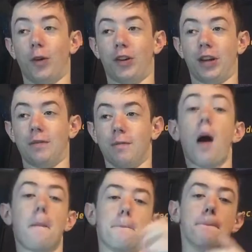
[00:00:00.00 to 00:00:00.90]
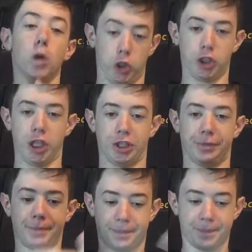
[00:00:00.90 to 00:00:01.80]
Or really
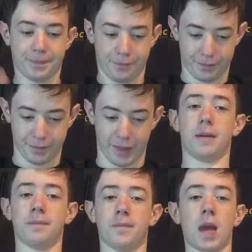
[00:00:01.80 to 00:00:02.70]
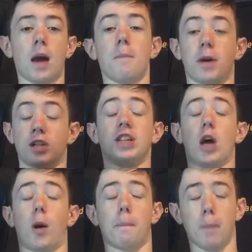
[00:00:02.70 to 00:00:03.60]
bullshit. Okay to say,
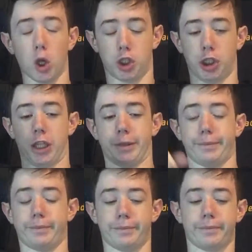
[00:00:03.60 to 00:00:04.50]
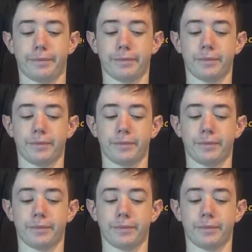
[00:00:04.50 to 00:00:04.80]
because they are bullshit.